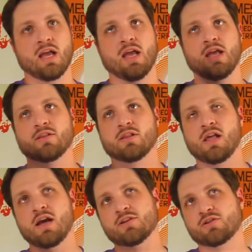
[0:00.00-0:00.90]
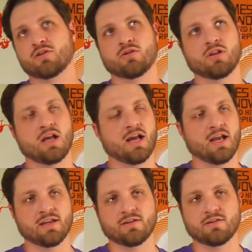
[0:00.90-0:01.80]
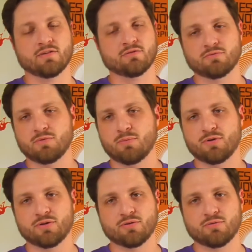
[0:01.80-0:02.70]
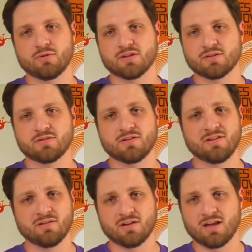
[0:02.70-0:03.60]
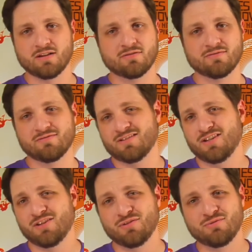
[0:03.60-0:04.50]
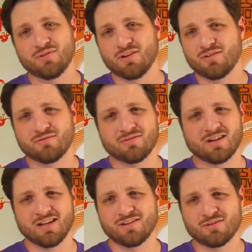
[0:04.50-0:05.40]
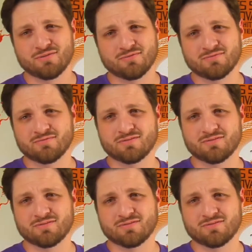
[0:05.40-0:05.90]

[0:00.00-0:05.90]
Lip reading: And the last girl, I don't remember who it was. To you, though? I don't.